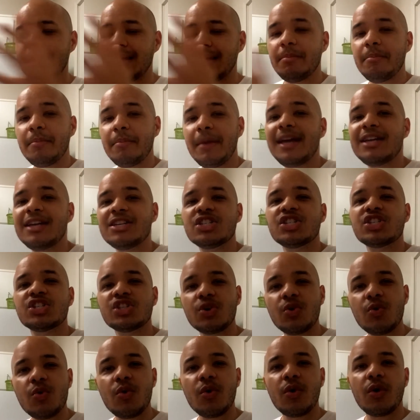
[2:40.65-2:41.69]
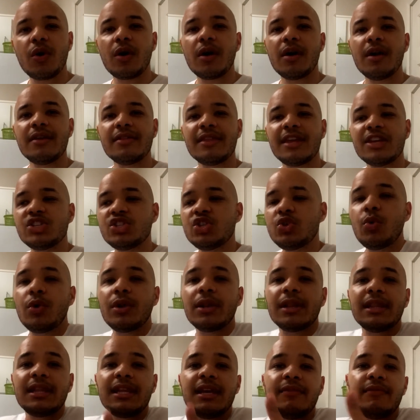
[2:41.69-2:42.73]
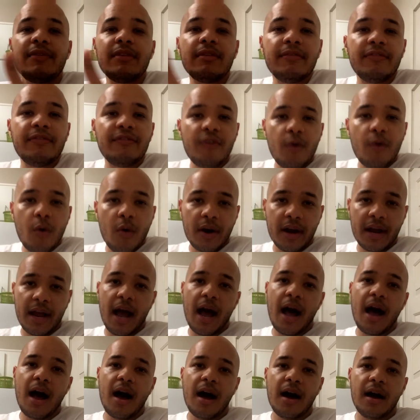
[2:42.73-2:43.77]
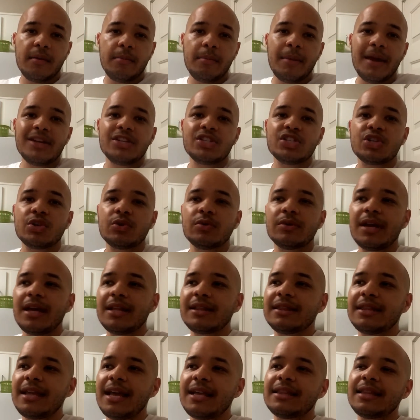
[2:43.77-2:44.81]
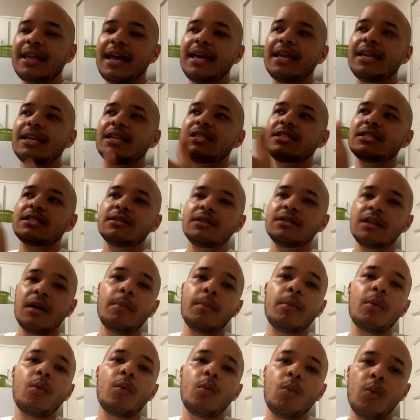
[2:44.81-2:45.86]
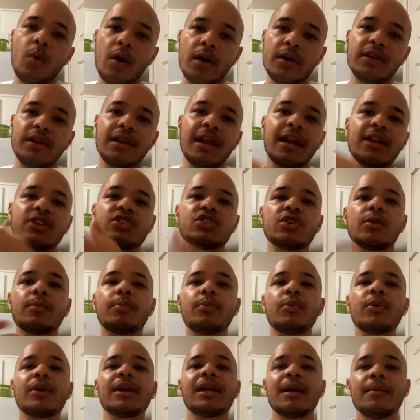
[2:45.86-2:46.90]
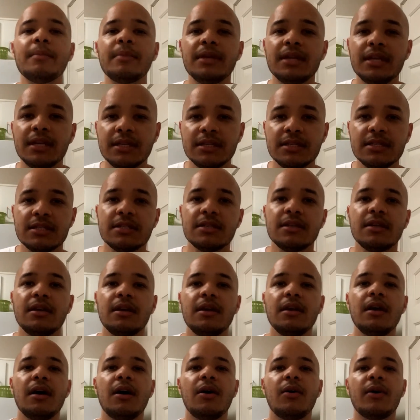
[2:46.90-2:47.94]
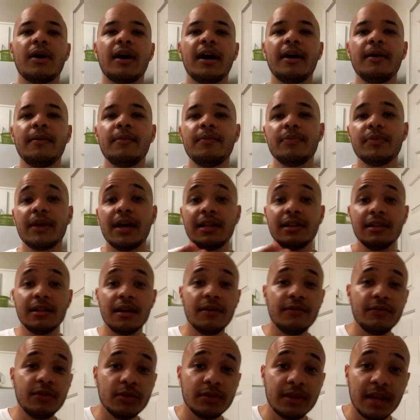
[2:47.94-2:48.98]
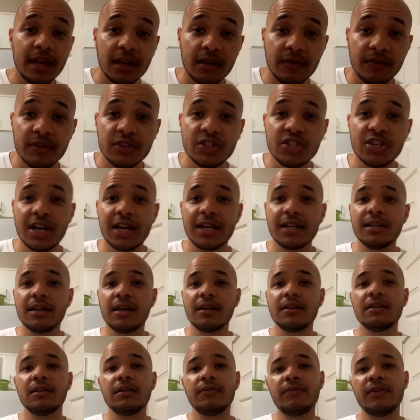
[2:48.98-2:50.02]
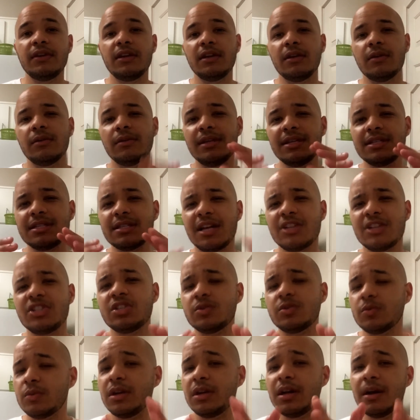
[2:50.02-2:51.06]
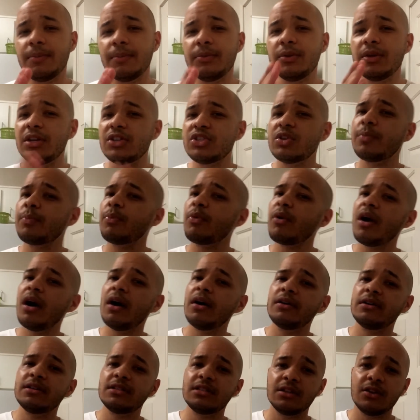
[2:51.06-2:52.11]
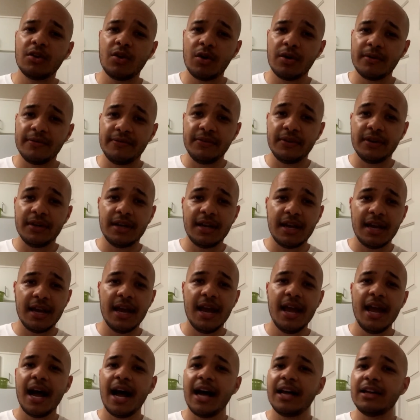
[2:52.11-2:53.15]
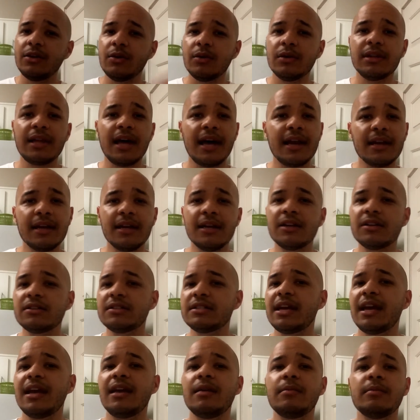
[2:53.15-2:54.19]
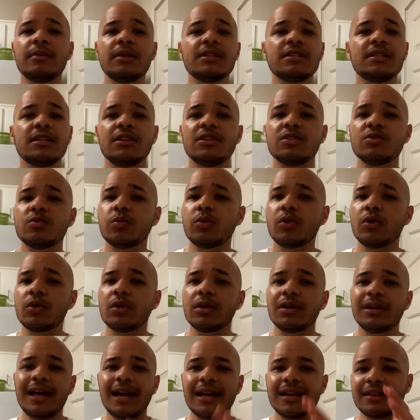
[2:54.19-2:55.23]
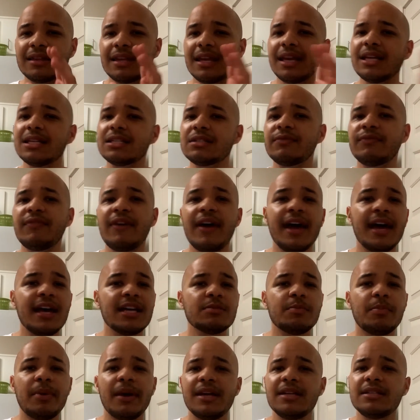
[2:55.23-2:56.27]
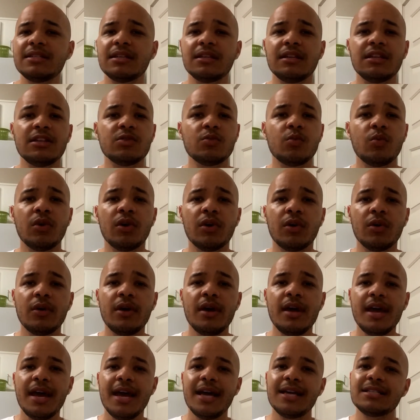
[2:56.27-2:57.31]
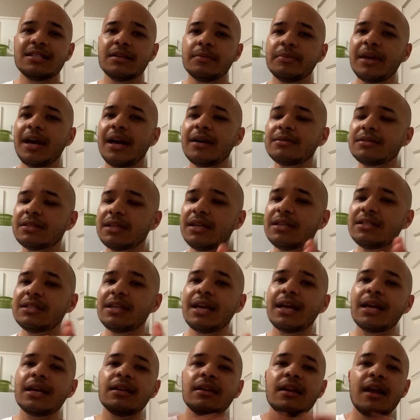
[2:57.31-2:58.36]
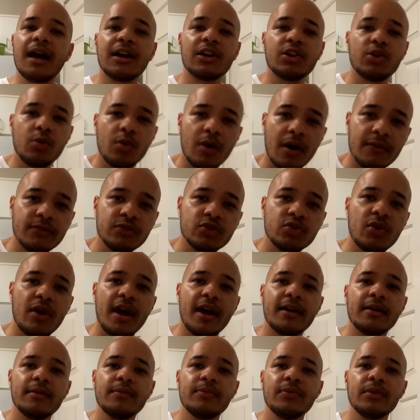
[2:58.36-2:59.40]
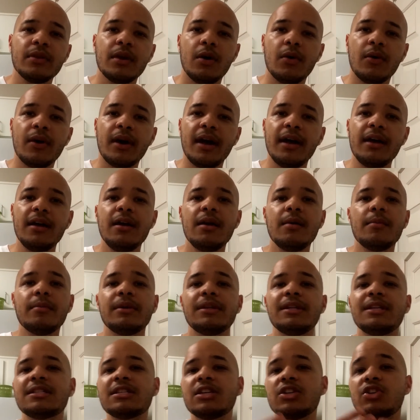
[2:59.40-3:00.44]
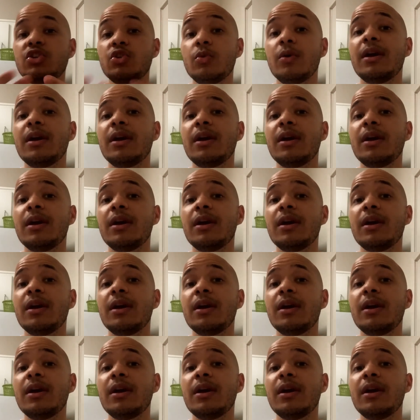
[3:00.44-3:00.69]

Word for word: make sure that you are living for God. Make sure that that, that is number one. That is your preeminence. Okay? I love you. Thank you for checking out another video. Listen, I just want to help you get your priorities in order for today. I know a lot of entertainment is in this world. A lot of things fast-paced in this world. And sometimes things that can knock you off track okay but listen you